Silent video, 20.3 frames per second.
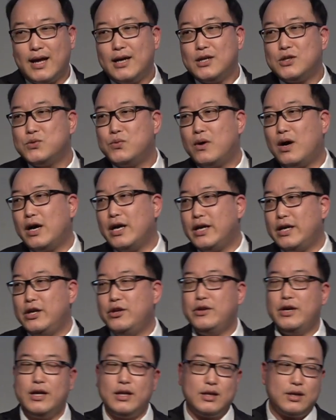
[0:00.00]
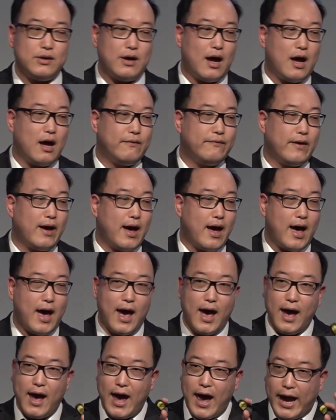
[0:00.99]
That's why you need to have
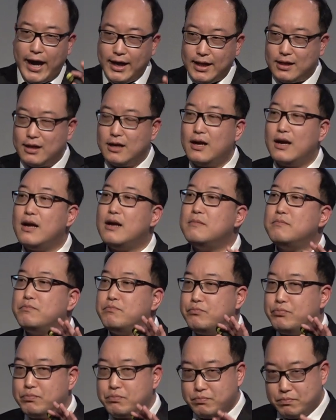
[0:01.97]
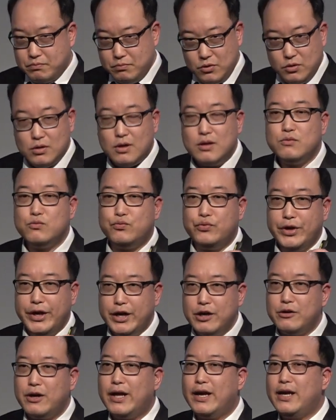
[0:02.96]
8
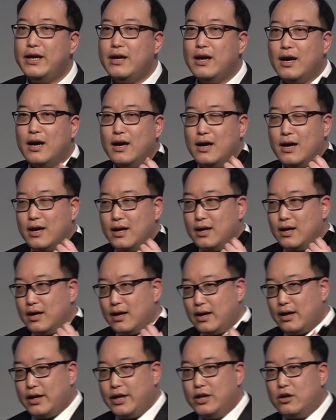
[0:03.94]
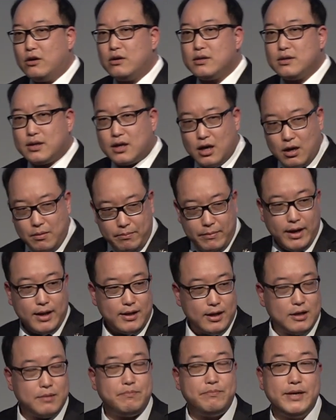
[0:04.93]
really,
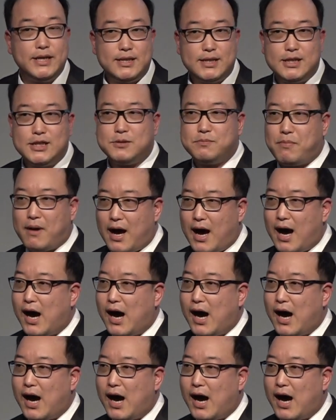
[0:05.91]
committed business